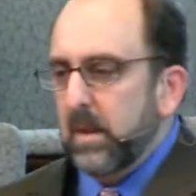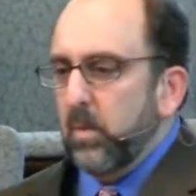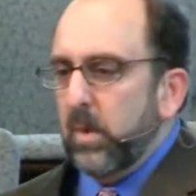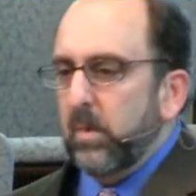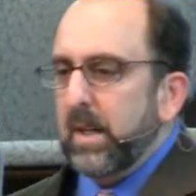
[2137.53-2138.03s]

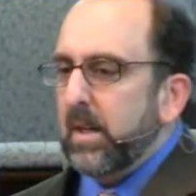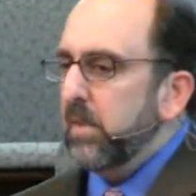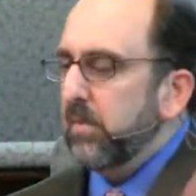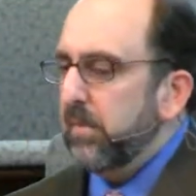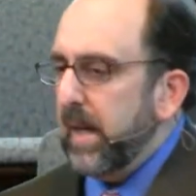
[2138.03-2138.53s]
when we come
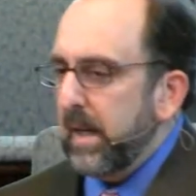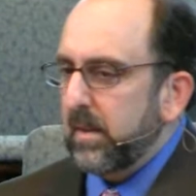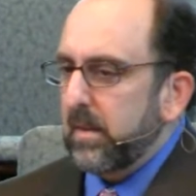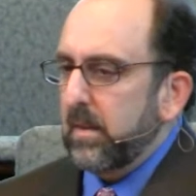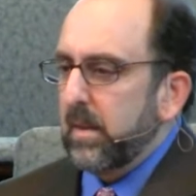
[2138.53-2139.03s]
to
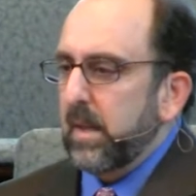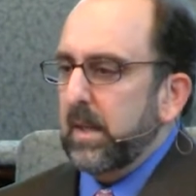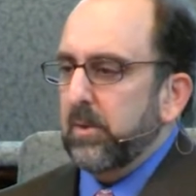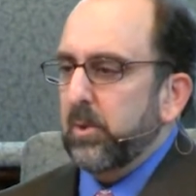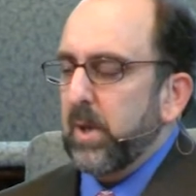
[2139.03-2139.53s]
faith
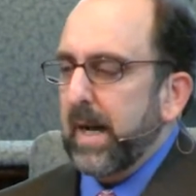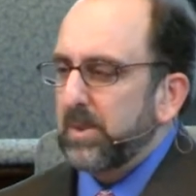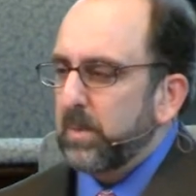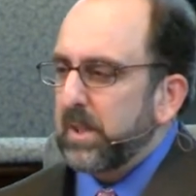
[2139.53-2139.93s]
in Christ,